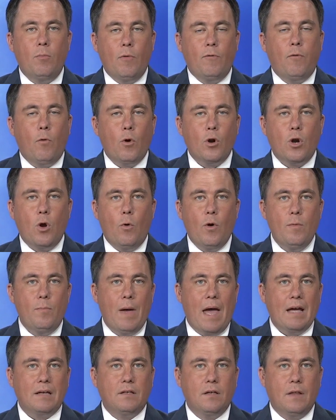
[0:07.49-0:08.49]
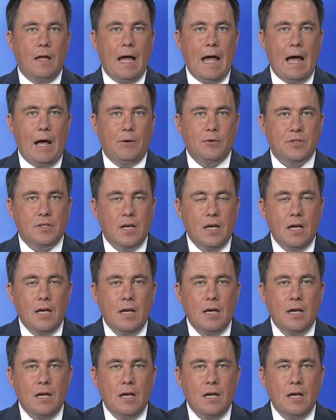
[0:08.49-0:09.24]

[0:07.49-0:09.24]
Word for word: before going back to the House.